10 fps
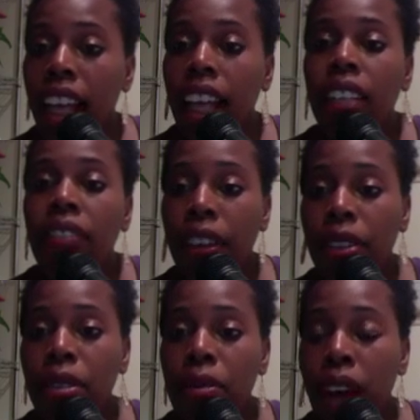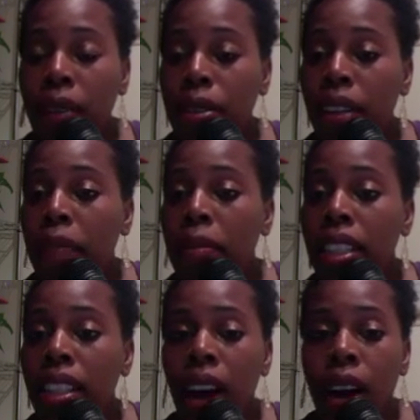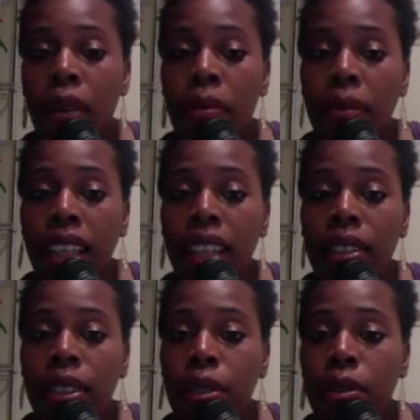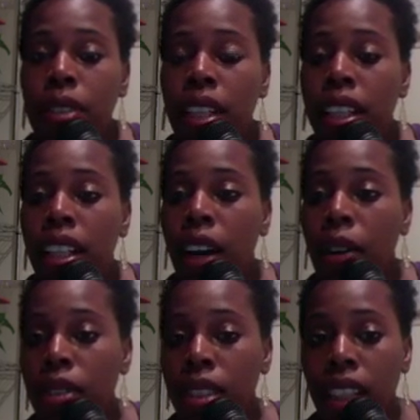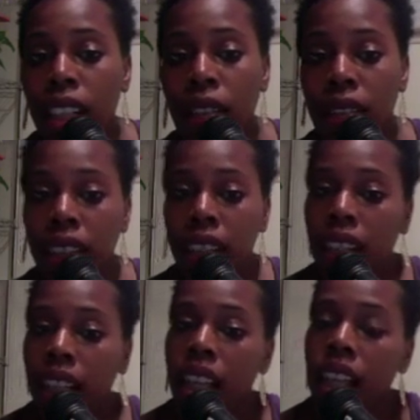In the first 2 hours, you got Mr. All Mills, who's hosting everything.